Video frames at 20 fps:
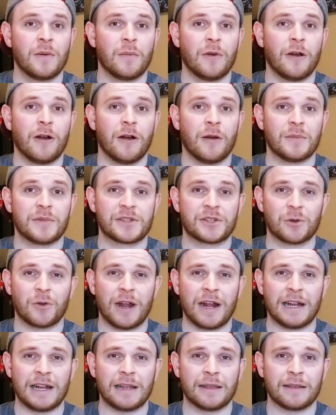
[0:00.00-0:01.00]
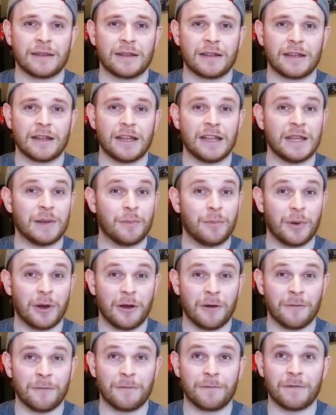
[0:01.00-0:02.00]
So anything
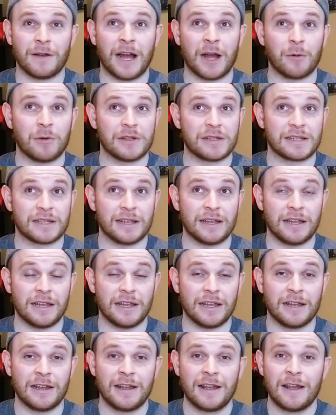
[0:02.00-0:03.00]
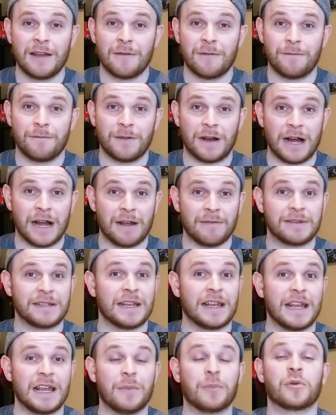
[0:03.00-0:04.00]
above, I would say 5 to
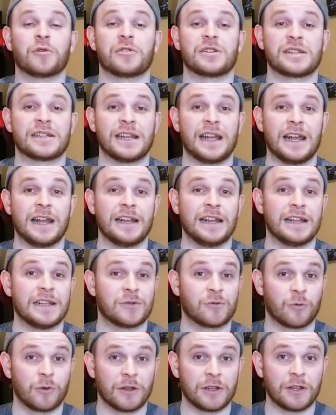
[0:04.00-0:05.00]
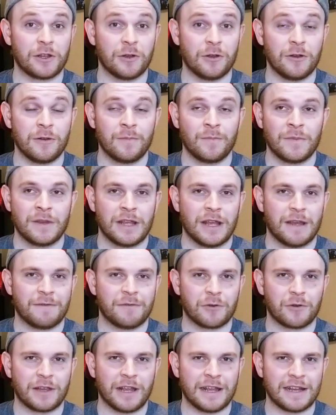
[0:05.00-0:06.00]
8% is really good. If
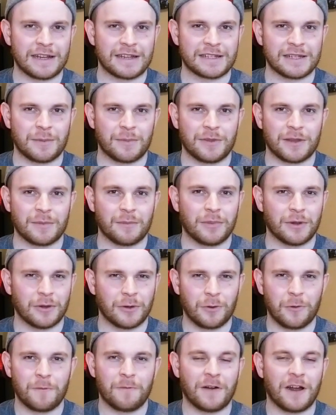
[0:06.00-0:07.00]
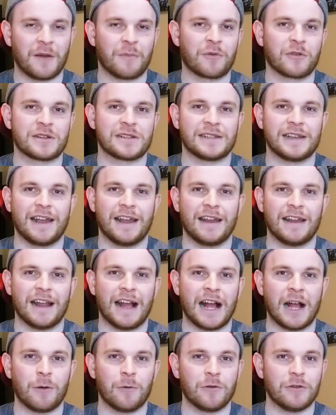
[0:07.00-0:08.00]
you're getting something below 5%,
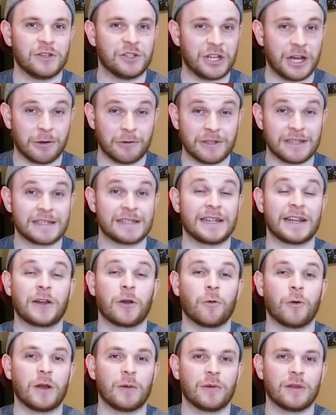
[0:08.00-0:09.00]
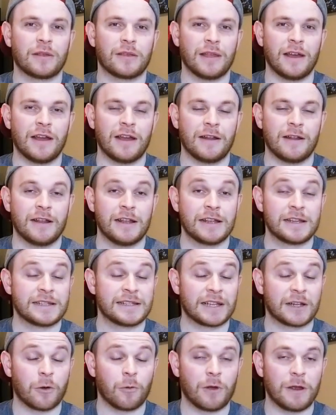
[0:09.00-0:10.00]
I would generally stick away
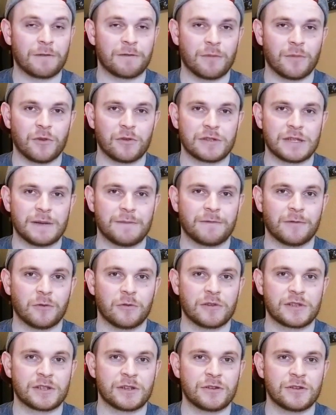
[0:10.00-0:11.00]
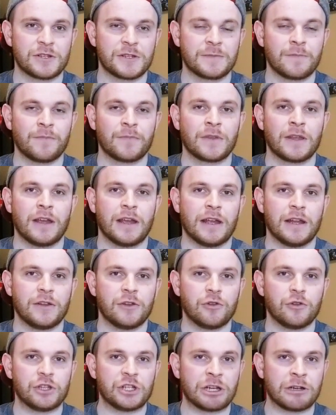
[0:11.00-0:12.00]
from those influencers. And
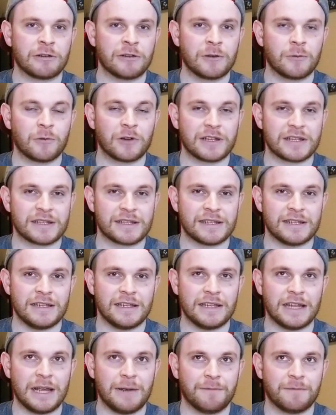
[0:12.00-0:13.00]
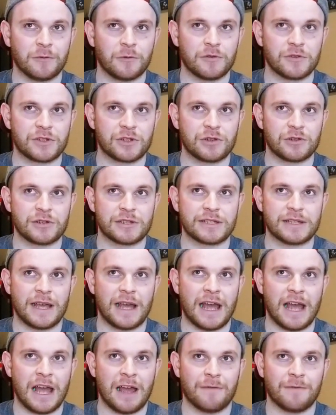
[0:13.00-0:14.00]
you generally want to see influencers that
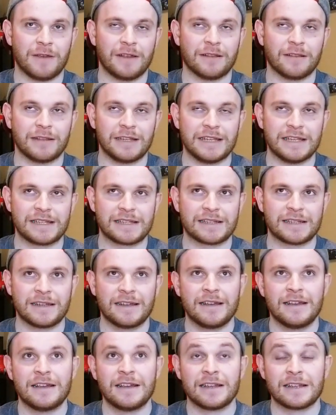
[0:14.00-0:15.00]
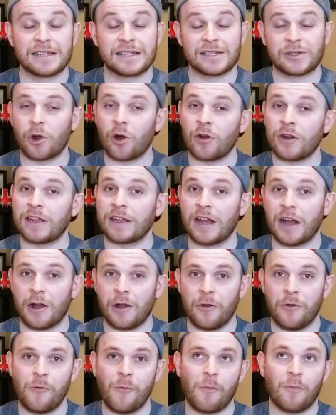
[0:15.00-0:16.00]
have at least, starting
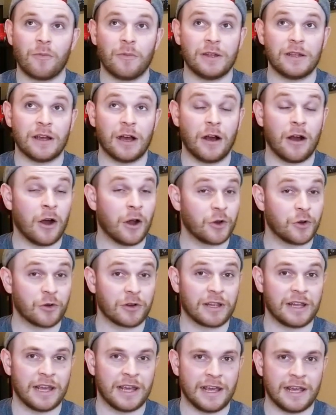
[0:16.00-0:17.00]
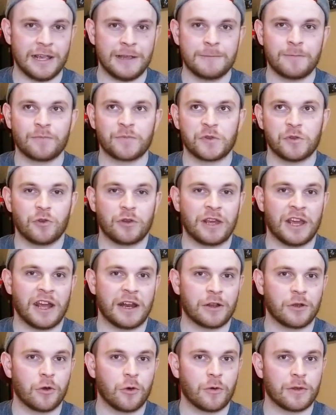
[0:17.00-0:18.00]
out, 100K. You
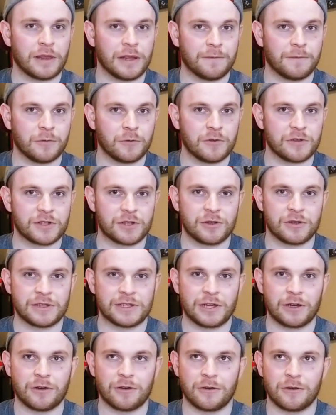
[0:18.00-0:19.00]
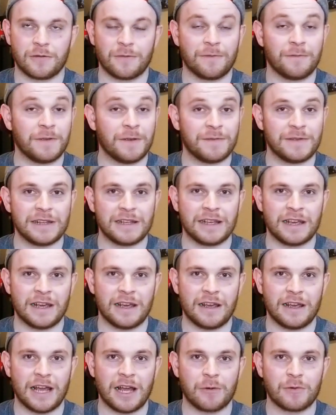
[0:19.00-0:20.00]
can go with influencers that are
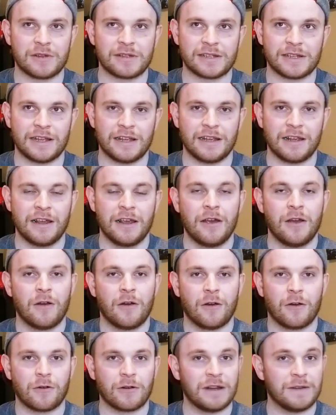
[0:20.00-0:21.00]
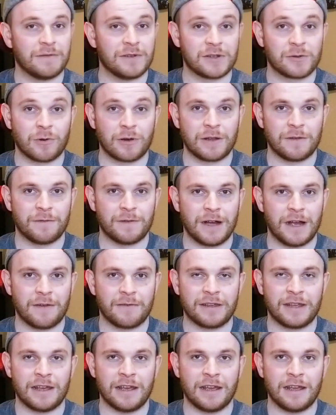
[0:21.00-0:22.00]
50K, I would say, or even
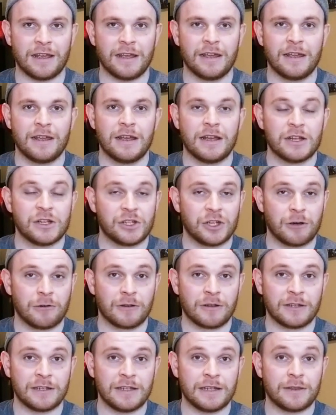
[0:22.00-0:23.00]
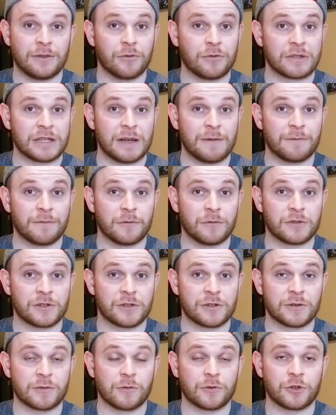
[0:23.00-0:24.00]
25K. Generally, those
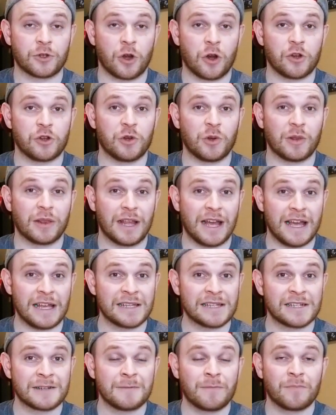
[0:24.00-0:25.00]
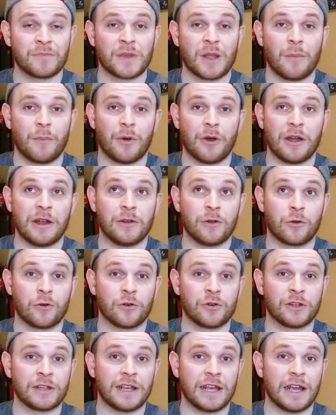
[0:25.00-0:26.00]
influencers will charge you less, but in
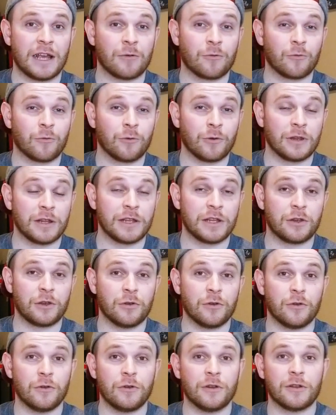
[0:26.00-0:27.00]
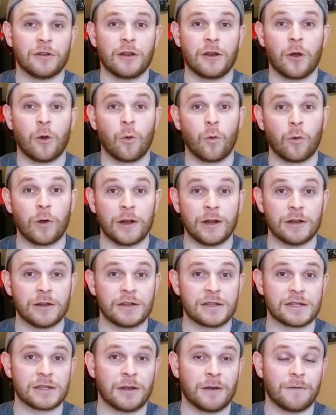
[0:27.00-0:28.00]
order to get really good
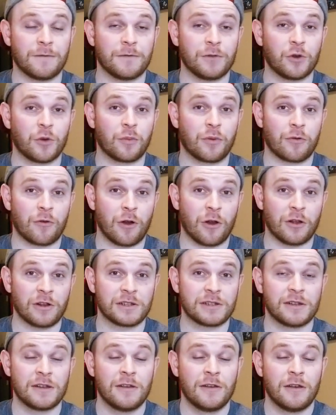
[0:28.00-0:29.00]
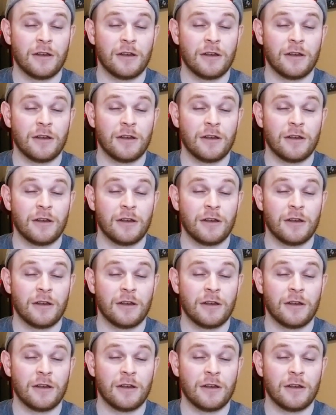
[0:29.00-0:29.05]
awareness of your product